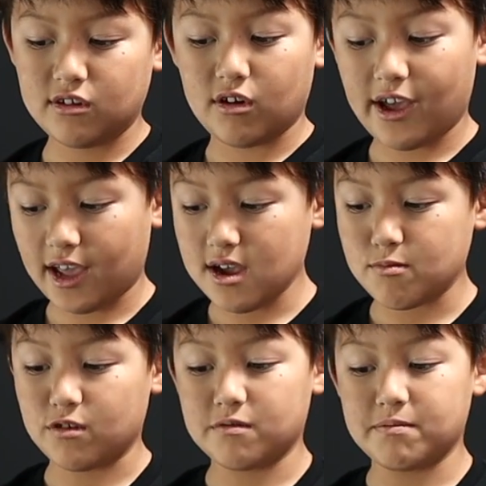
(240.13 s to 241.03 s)

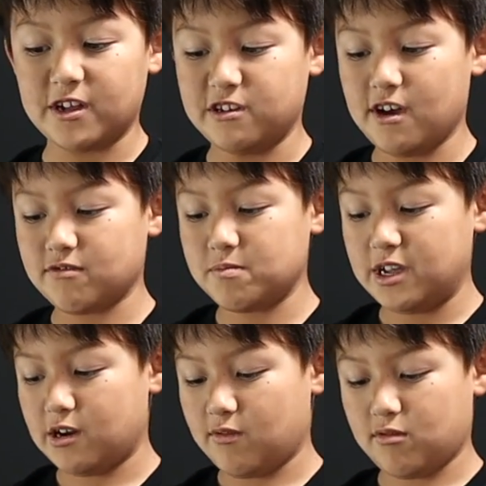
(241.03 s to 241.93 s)
hammer, but you have to be
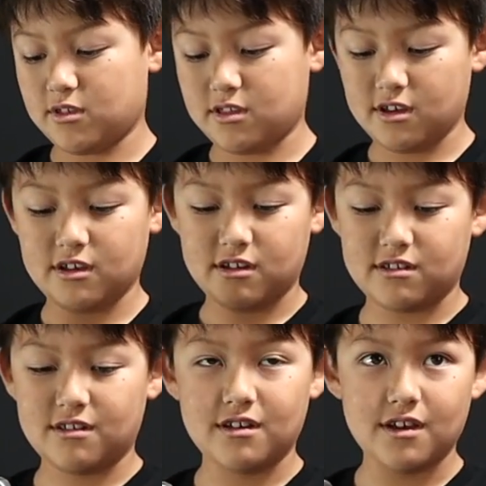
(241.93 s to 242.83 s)
careful with it,
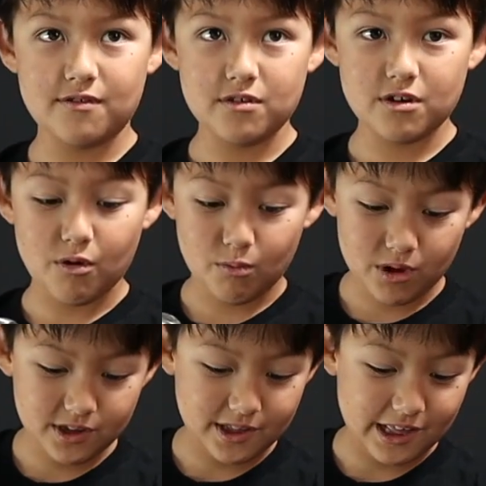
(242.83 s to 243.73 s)
because if you go
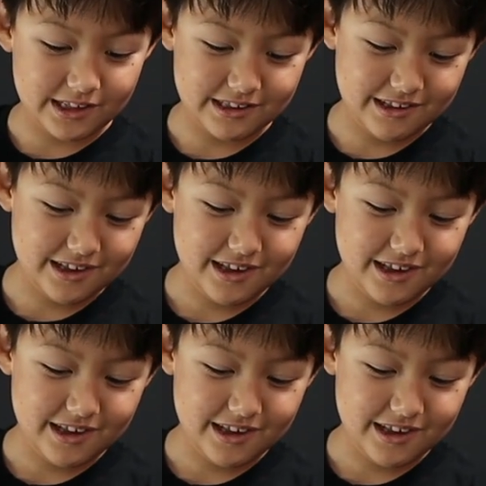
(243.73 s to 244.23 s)
really fast